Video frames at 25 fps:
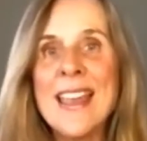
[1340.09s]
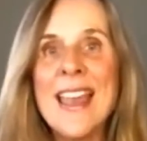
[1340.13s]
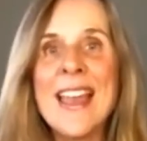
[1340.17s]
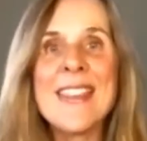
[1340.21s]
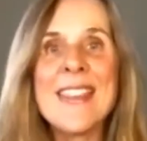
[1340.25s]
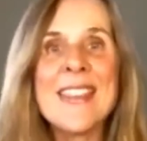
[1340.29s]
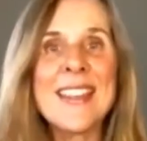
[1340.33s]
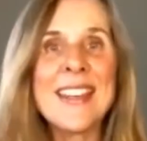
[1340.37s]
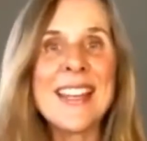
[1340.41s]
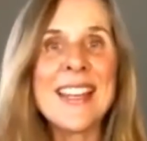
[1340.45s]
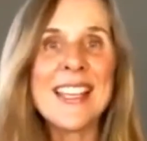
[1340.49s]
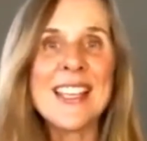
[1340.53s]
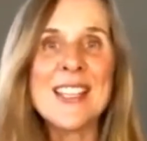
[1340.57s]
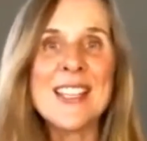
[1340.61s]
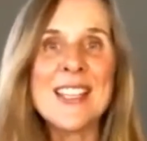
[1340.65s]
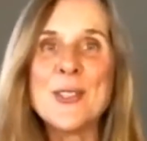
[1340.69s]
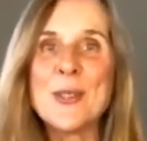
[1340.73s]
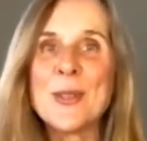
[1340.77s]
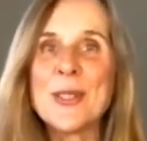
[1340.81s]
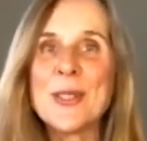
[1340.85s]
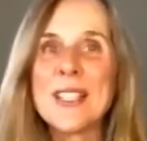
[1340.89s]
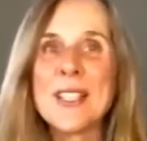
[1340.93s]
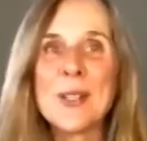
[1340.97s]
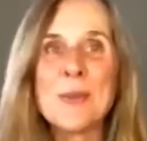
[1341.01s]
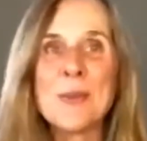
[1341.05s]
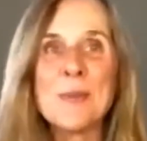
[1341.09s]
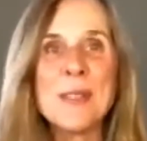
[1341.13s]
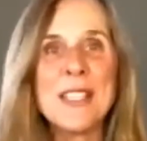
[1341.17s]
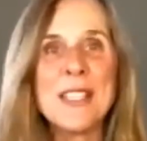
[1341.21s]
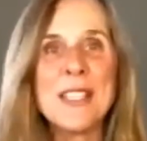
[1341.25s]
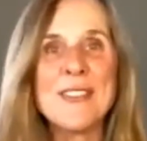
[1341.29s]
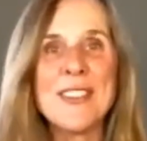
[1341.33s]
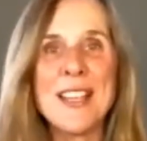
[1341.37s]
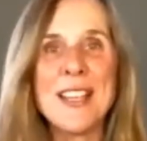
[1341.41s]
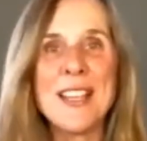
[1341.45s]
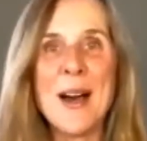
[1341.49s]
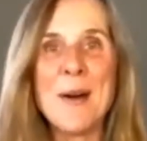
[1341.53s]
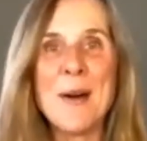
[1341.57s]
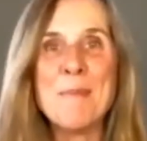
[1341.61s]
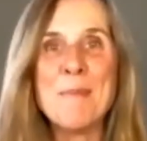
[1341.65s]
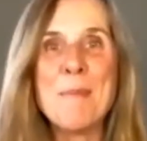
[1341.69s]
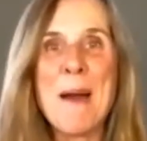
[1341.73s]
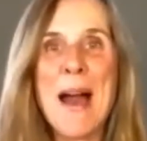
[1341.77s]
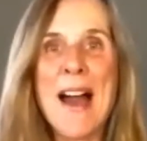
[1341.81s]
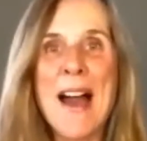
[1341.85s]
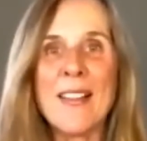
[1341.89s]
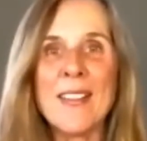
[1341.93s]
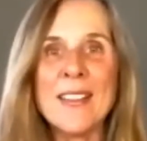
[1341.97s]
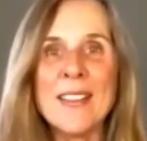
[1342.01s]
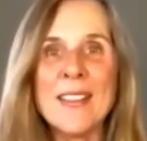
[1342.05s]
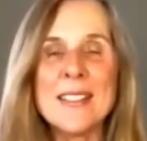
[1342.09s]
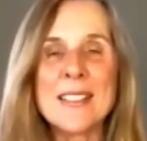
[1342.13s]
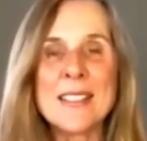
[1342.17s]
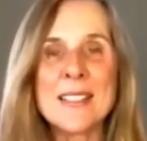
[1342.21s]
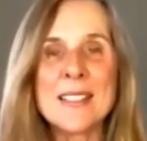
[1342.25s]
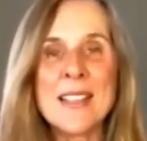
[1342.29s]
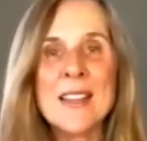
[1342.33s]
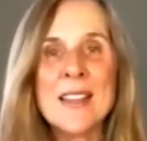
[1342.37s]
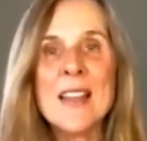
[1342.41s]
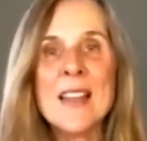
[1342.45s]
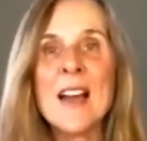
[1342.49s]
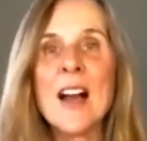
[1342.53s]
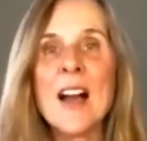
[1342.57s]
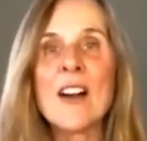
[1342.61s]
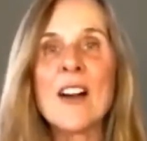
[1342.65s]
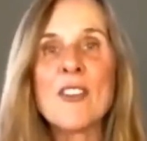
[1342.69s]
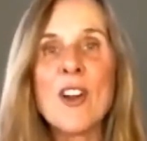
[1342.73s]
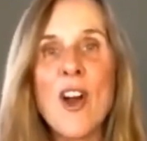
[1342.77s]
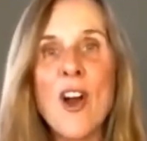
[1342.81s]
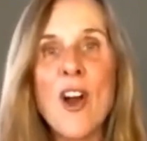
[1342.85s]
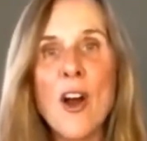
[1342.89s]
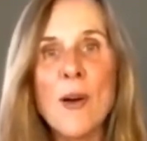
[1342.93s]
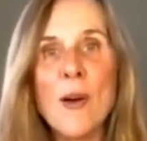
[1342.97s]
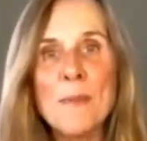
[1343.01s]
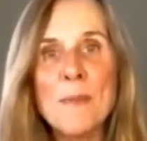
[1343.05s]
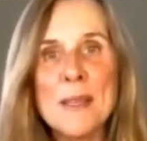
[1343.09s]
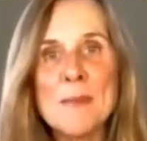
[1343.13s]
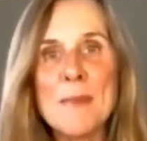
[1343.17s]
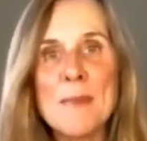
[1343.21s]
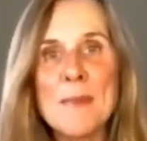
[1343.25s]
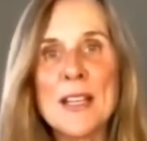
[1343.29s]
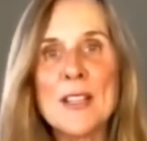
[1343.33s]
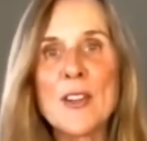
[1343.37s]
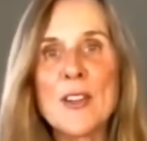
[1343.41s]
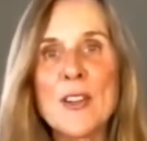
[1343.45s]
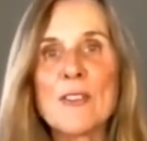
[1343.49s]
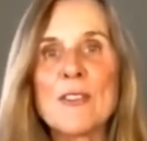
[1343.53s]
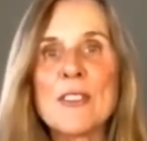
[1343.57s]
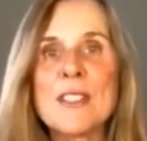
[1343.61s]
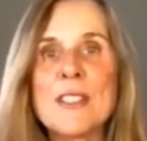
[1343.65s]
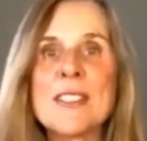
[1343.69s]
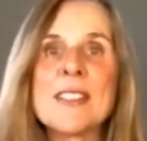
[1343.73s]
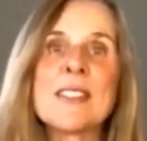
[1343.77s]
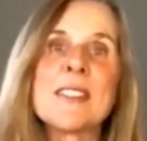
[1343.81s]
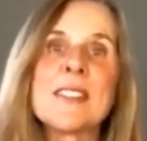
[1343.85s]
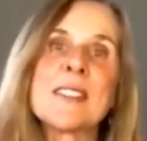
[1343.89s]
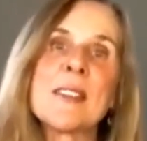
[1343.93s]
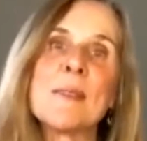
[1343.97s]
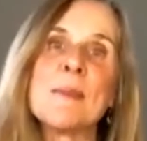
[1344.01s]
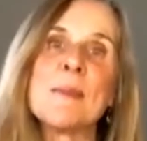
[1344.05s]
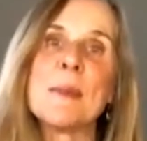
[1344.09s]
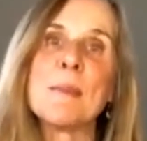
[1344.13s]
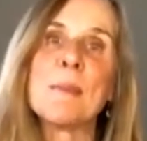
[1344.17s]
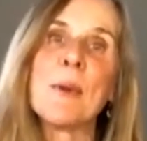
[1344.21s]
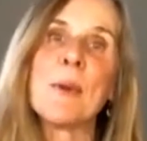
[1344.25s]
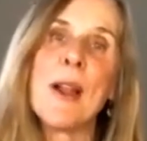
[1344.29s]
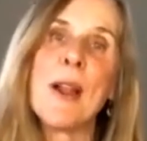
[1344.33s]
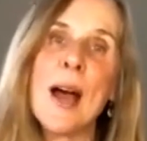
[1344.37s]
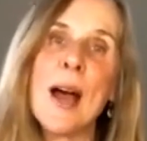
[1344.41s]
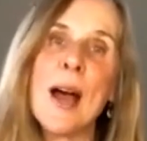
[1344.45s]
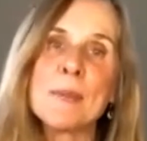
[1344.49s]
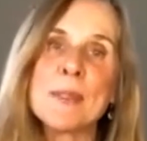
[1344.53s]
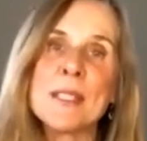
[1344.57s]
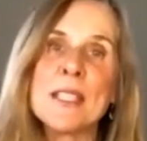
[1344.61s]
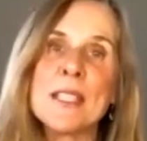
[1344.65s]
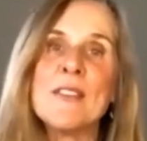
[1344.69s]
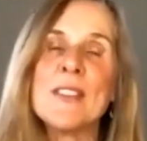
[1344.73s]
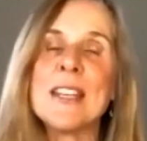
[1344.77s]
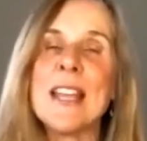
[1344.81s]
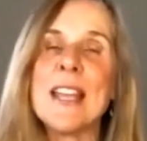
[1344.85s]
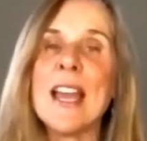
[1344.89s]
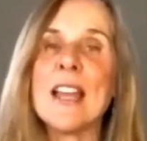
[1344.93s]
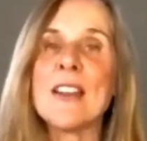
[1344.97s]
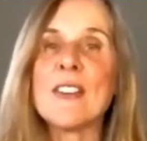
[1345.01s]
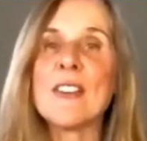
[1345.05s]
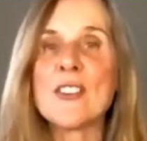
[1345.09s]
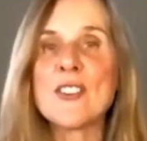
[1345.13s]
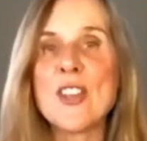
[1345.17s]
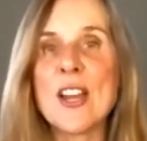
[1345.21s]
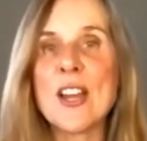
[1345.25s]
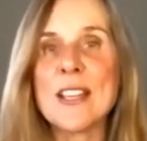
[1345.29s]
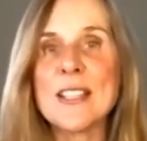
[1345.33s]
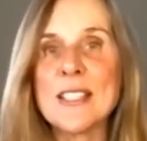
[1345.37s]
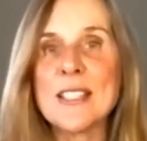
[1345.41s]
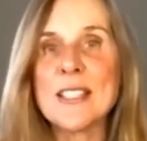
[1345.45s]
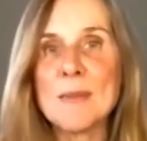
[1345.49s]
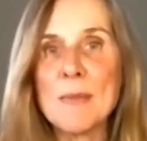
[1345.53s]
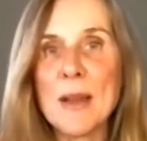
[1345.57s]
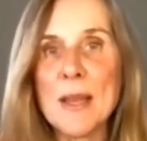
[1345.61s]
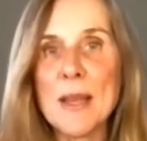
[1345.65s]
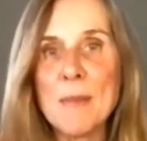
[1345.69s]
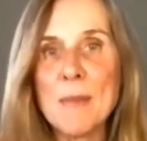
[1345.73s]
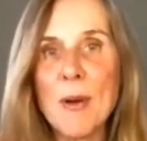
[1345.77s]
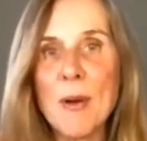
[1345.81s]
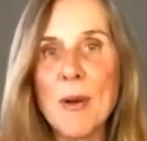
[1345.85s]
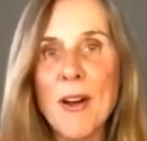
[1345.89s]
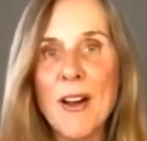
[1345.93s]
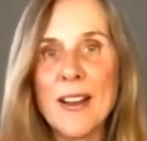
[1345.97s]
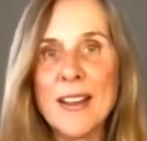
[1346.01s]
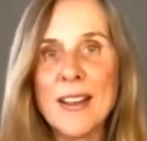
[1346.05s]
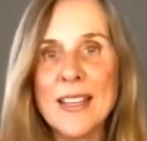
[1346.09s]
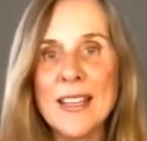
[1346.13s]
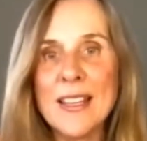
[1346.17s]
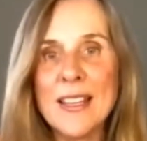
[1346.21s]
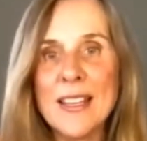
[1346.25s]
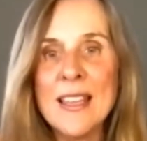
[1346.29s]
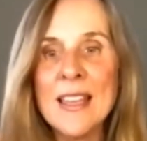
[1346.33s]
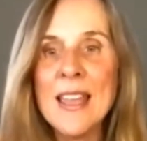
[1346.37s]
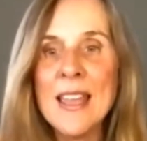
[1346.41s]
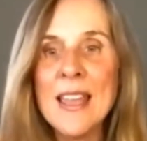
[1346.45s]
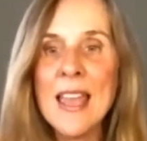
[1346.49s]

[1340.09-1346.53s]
and then I can do a little bit of a balance of calming my nervous system and perhaps even energizing my body.